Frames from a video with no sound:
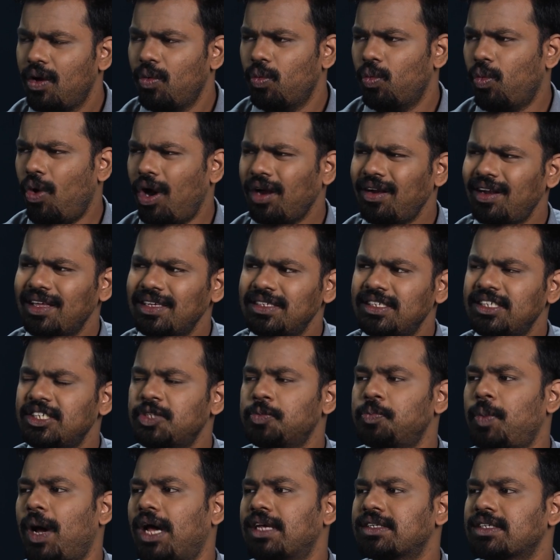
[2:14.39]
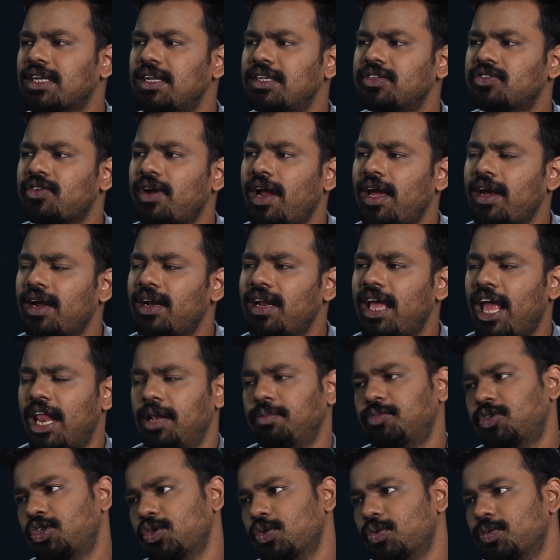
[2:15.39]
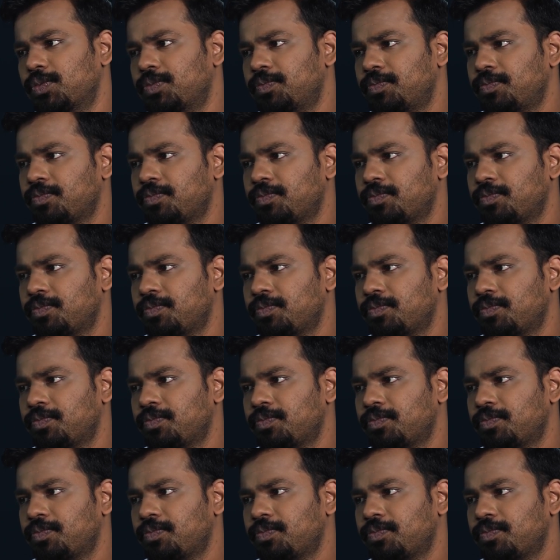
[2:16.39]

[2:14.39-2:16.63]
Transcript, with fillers: What does this Pascal's triangle helps you?